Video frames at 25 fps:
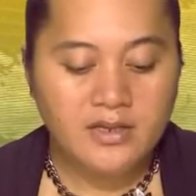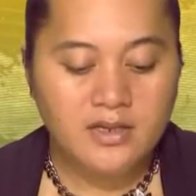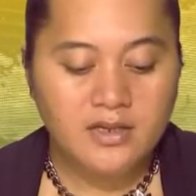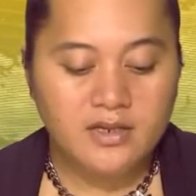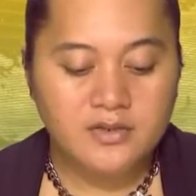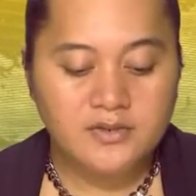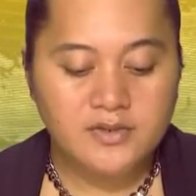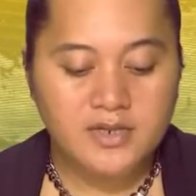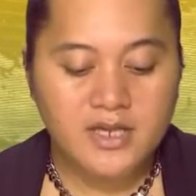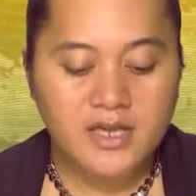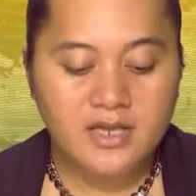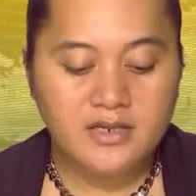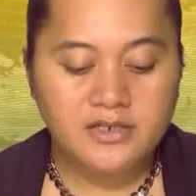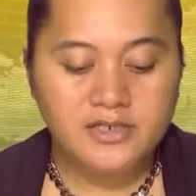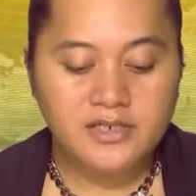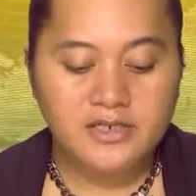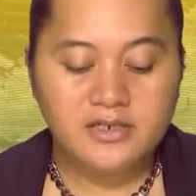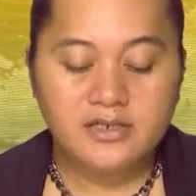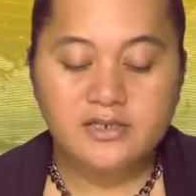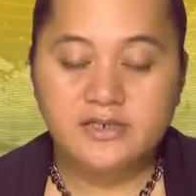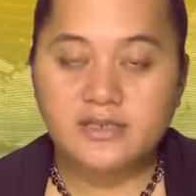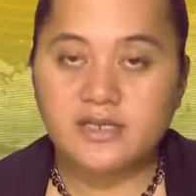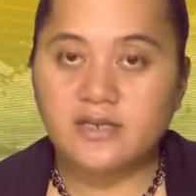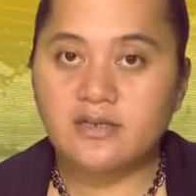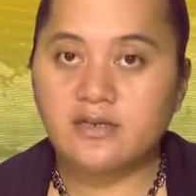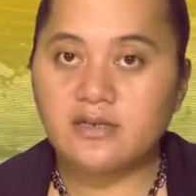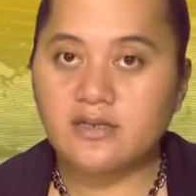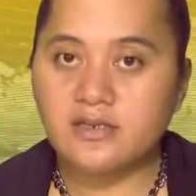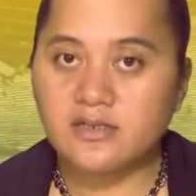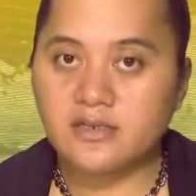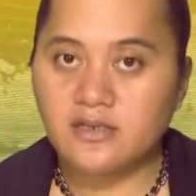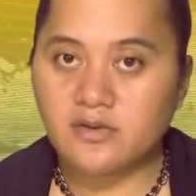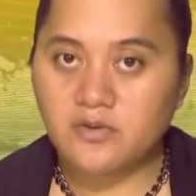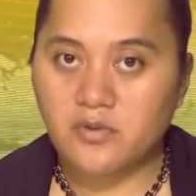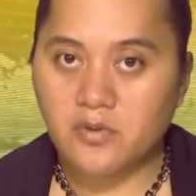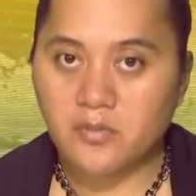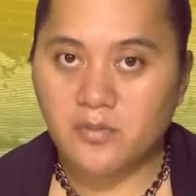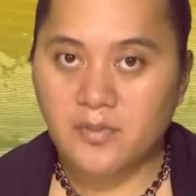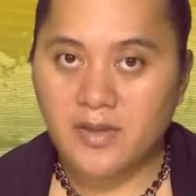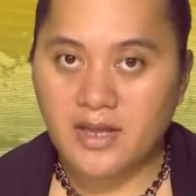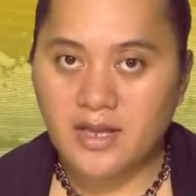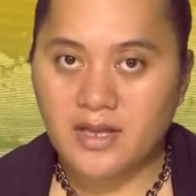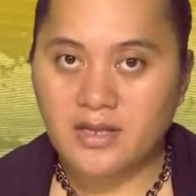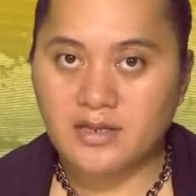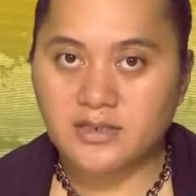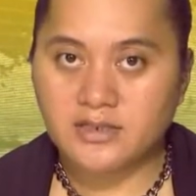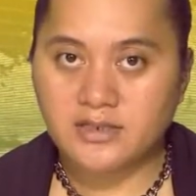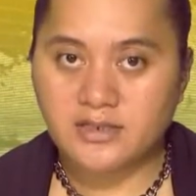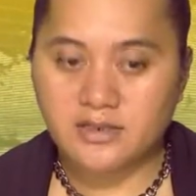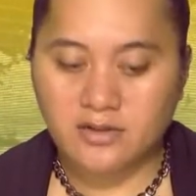Education is an integral
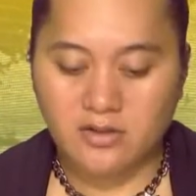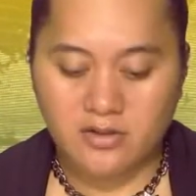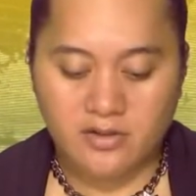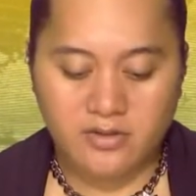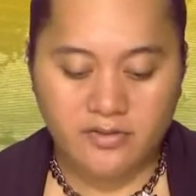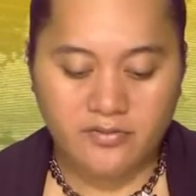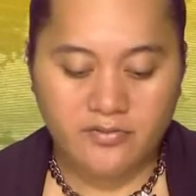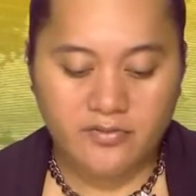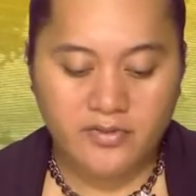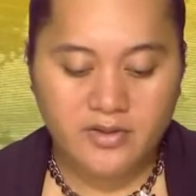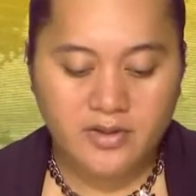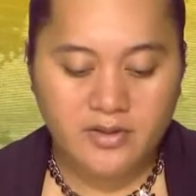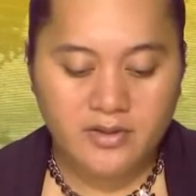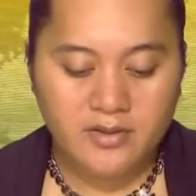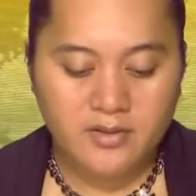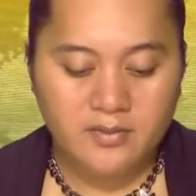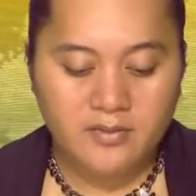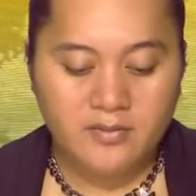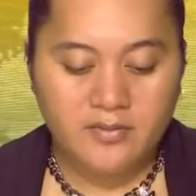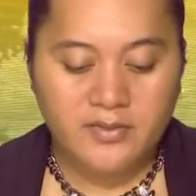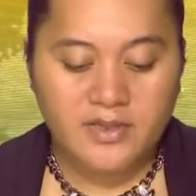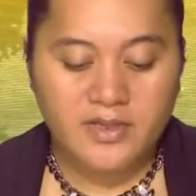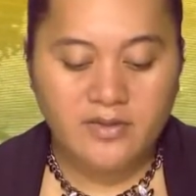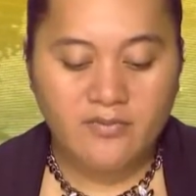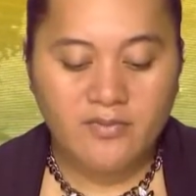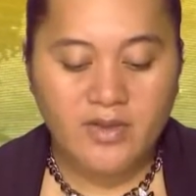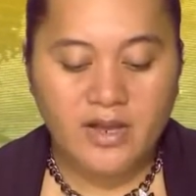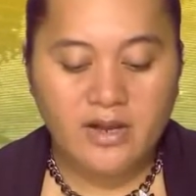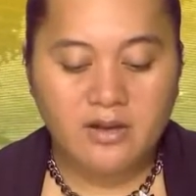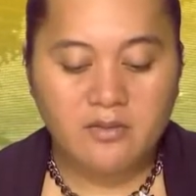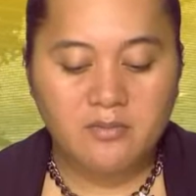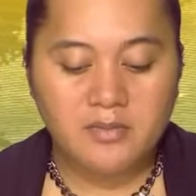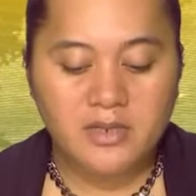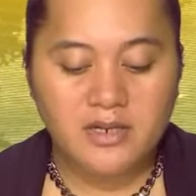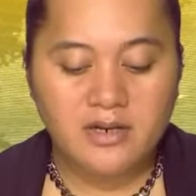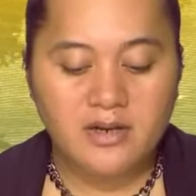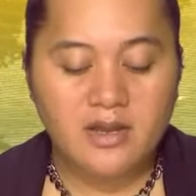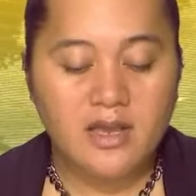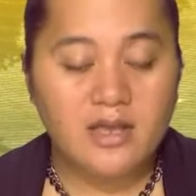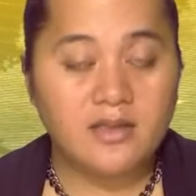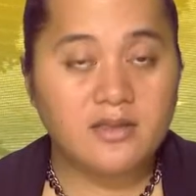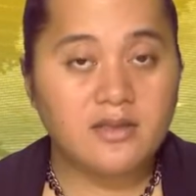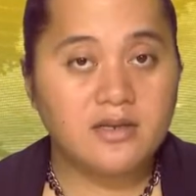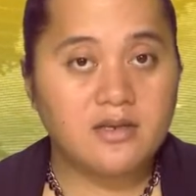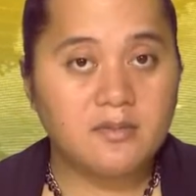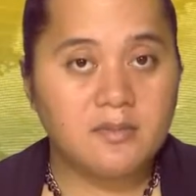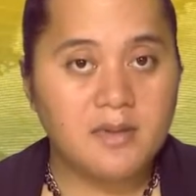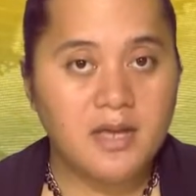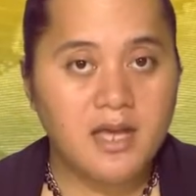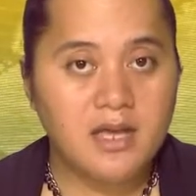part of development, and
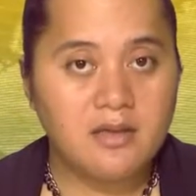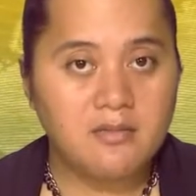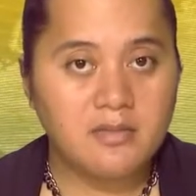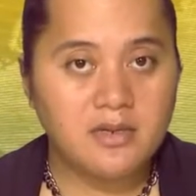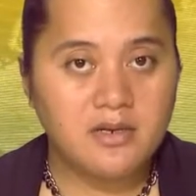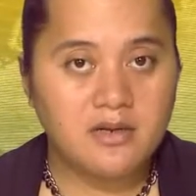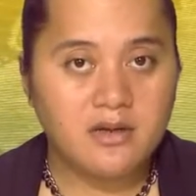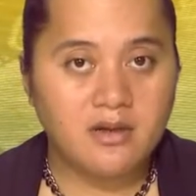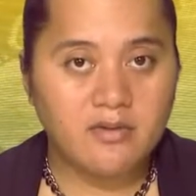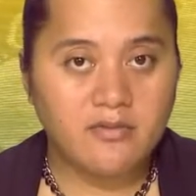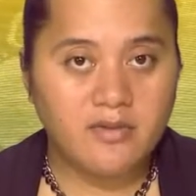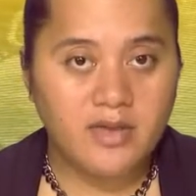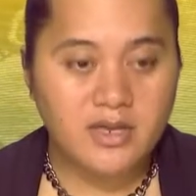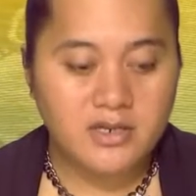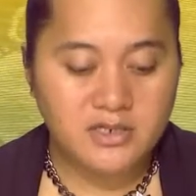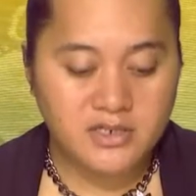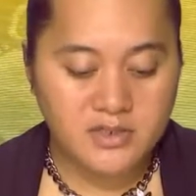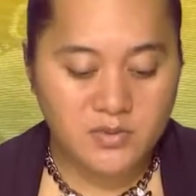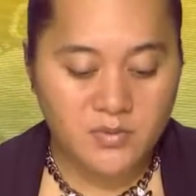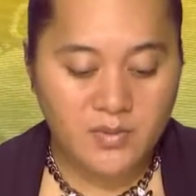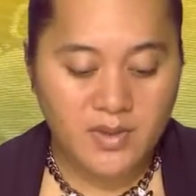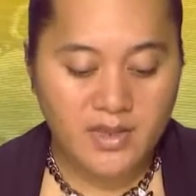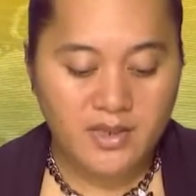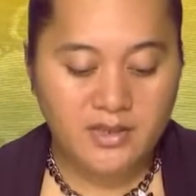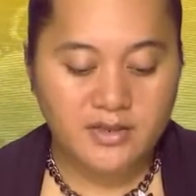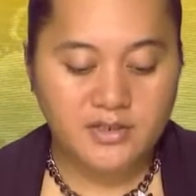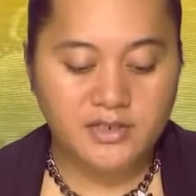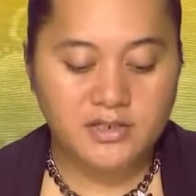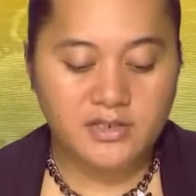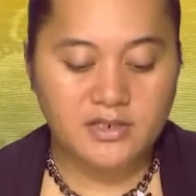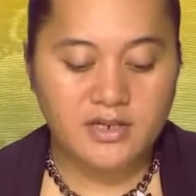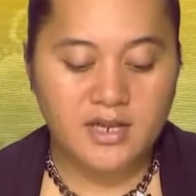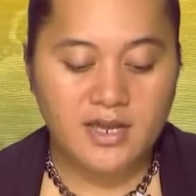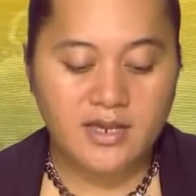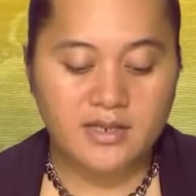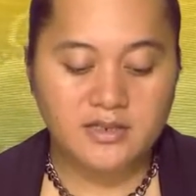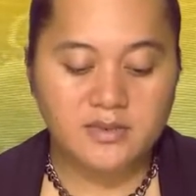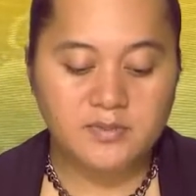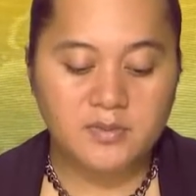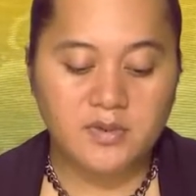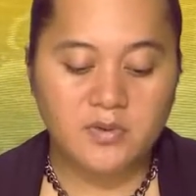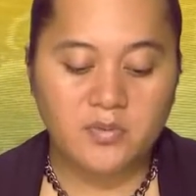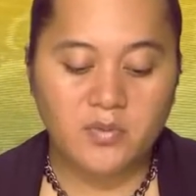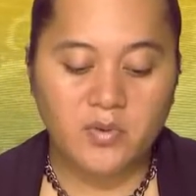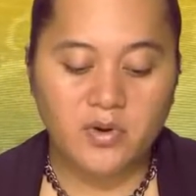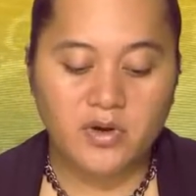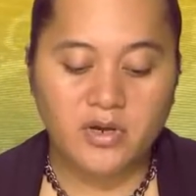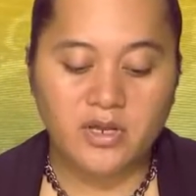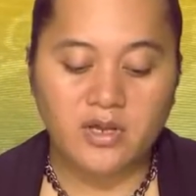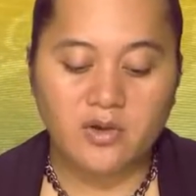the Department of Education has
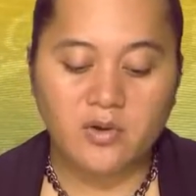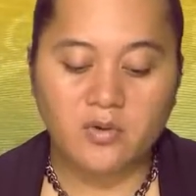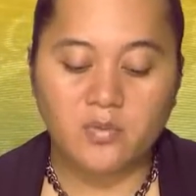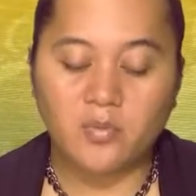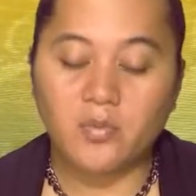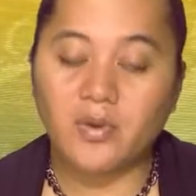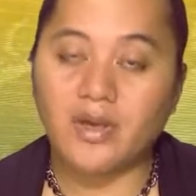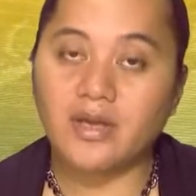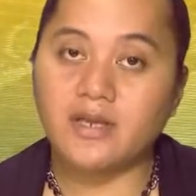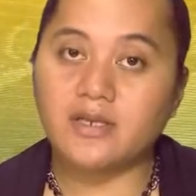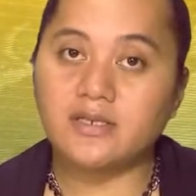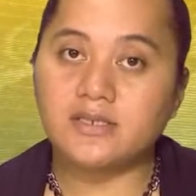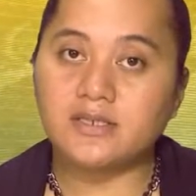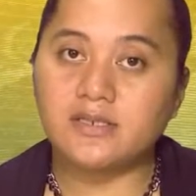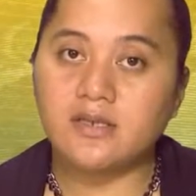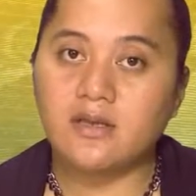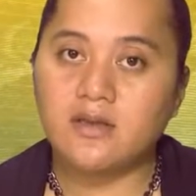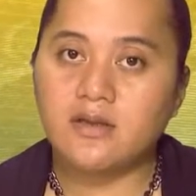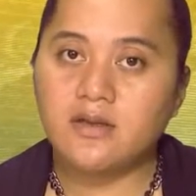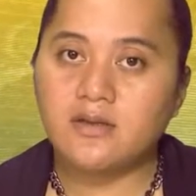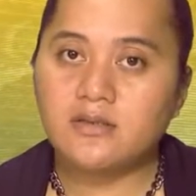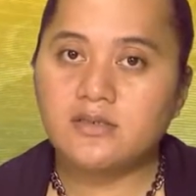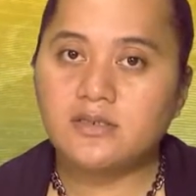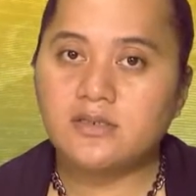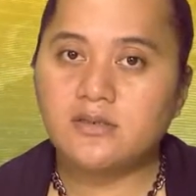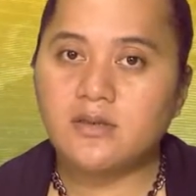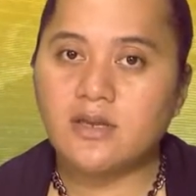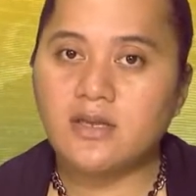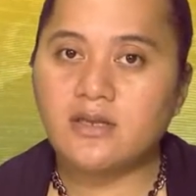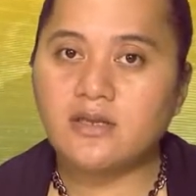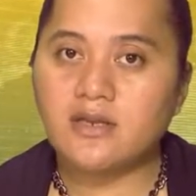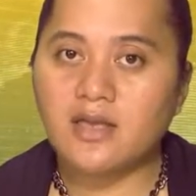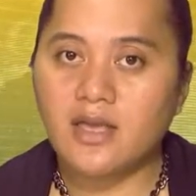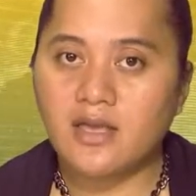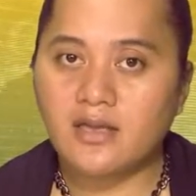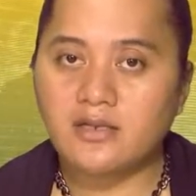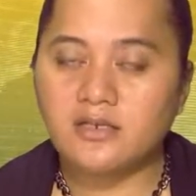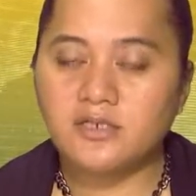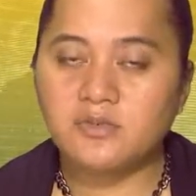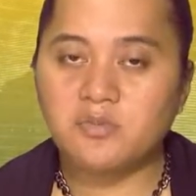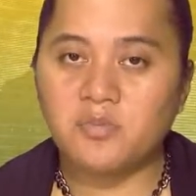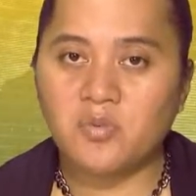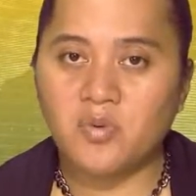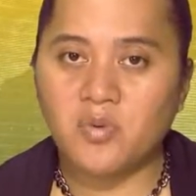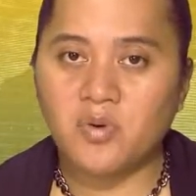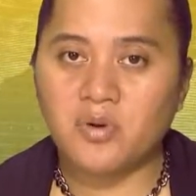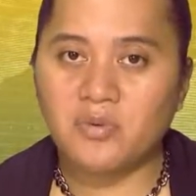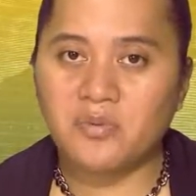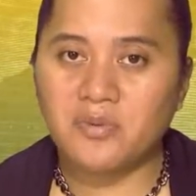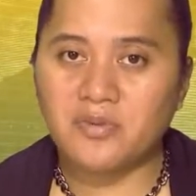been working on ways to engage
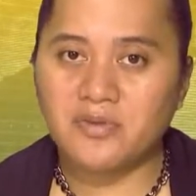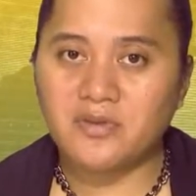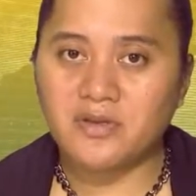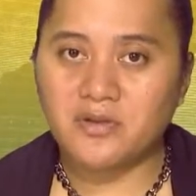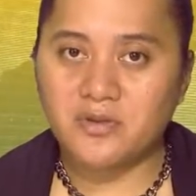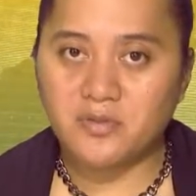more with the